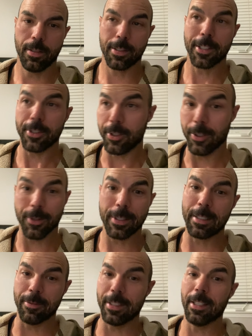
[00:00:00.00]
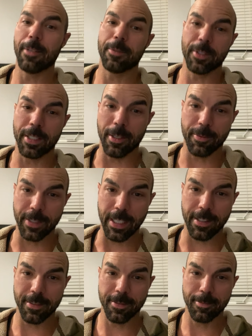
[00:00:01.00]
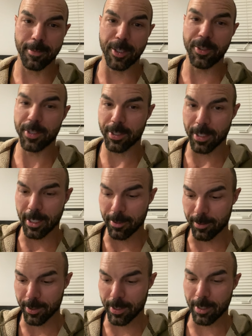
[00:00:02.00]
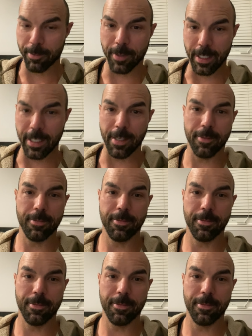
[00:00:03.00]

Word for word: because you don't even love yourself yet. You just love yourself right now.